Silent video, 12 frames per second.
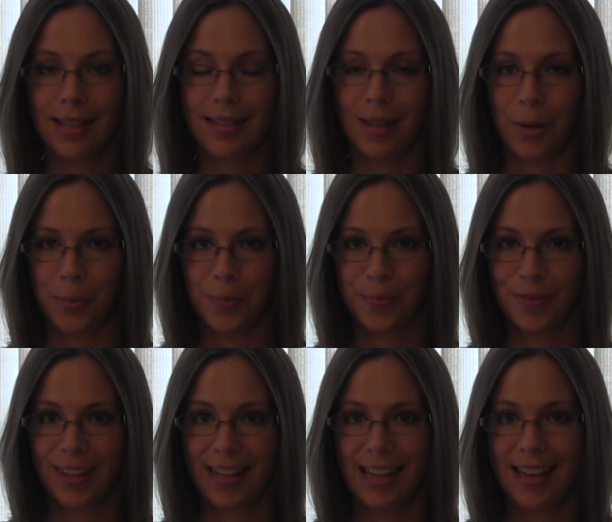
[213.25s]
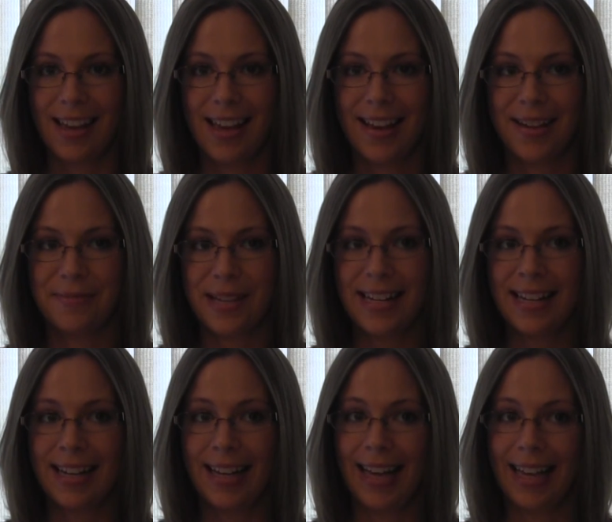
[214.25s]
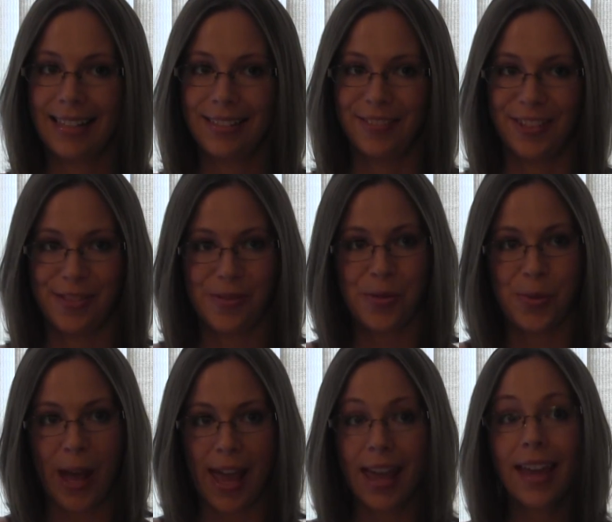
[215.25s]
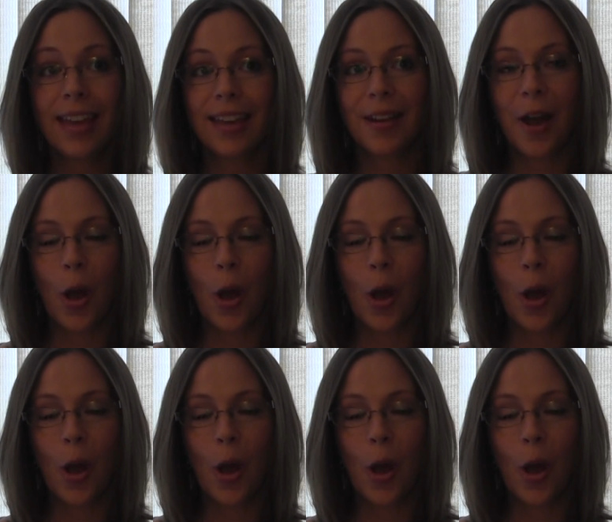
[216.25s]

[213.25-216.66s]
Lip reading: So I'm gonna kind of give away